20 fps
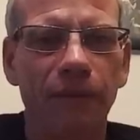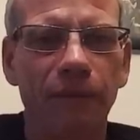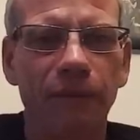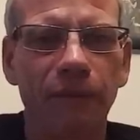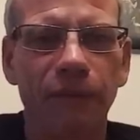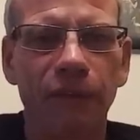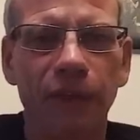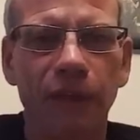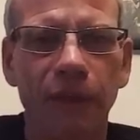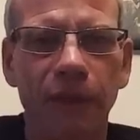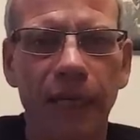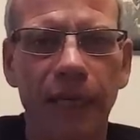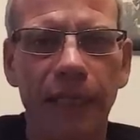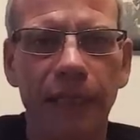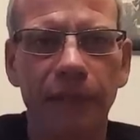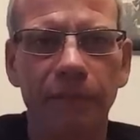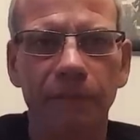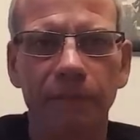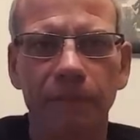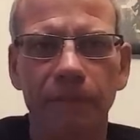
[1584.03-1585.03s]
with
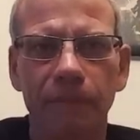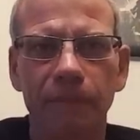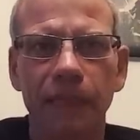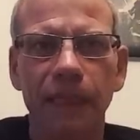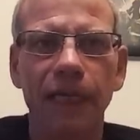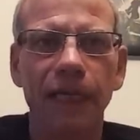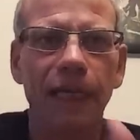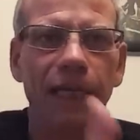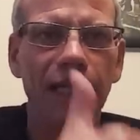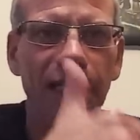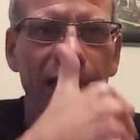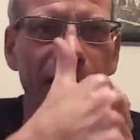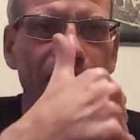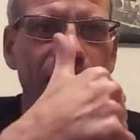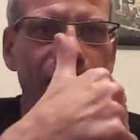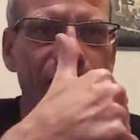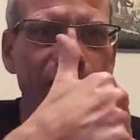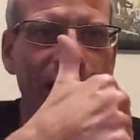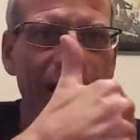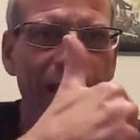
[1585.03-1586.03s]
Johan and give
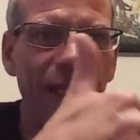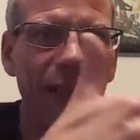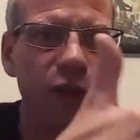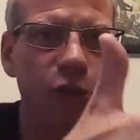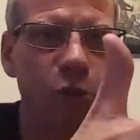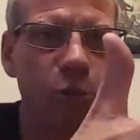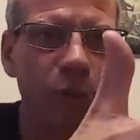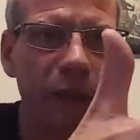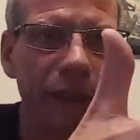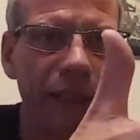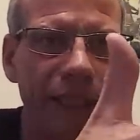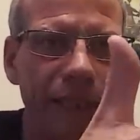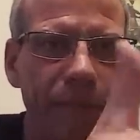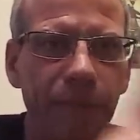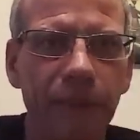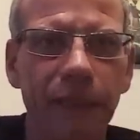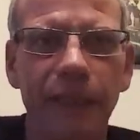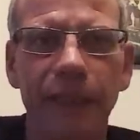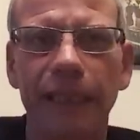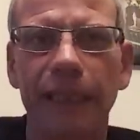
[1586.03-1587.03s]
each one of
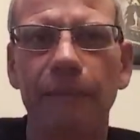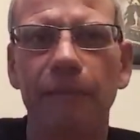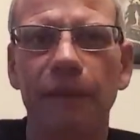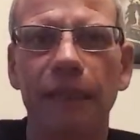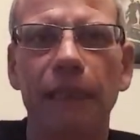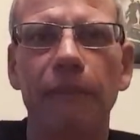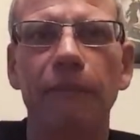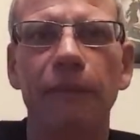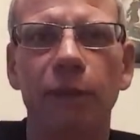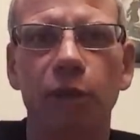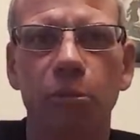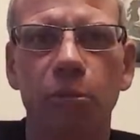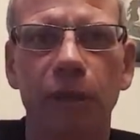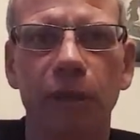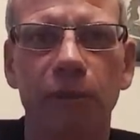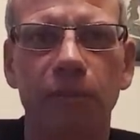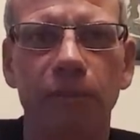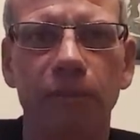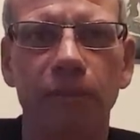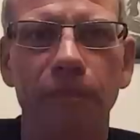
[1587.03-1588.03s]
them a thumbs up as well.